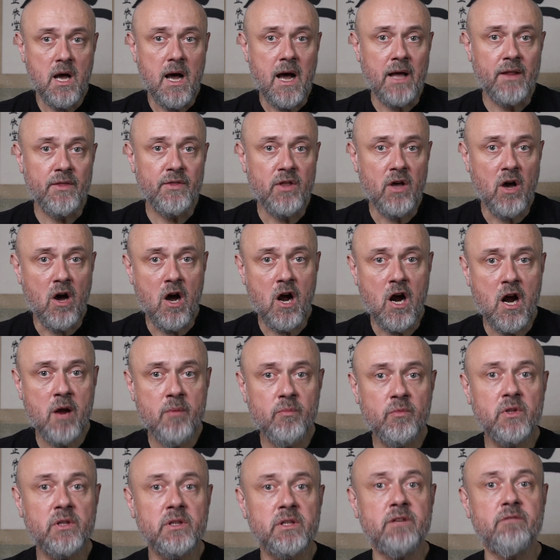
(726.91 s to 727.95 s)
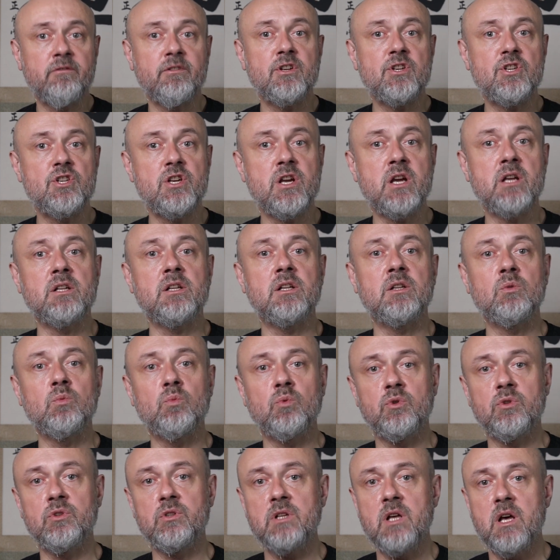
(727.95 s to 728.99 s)
On the arm, the liver channel
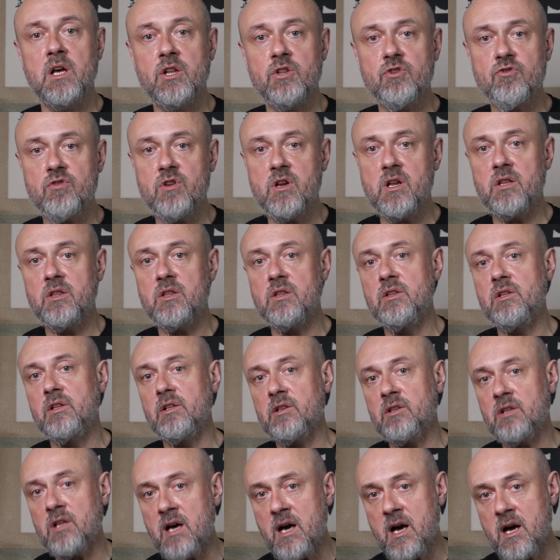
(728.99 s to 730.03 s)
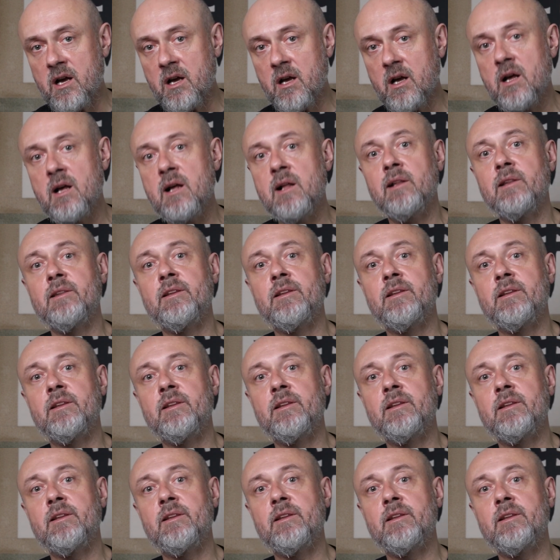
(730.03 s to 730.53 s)
would treat the lung,